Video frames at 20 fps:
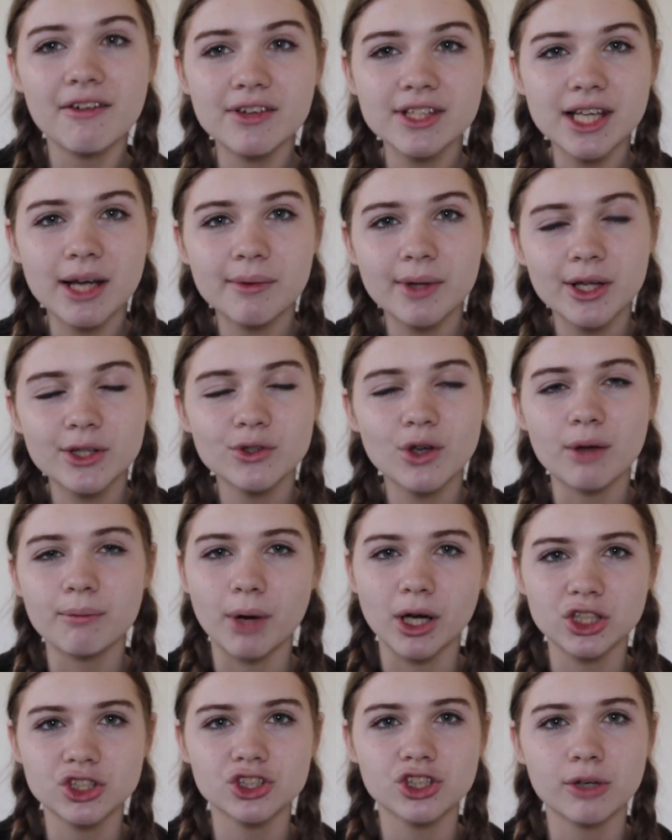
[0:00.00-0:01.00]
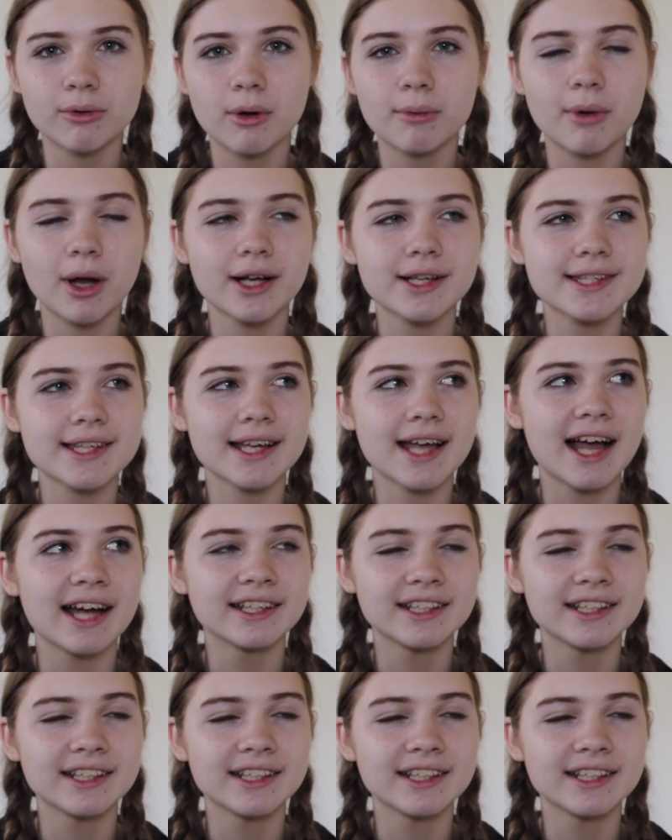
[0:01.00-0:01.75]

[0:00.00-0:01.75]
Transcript: Every time that I do a Boxycharm unboxing,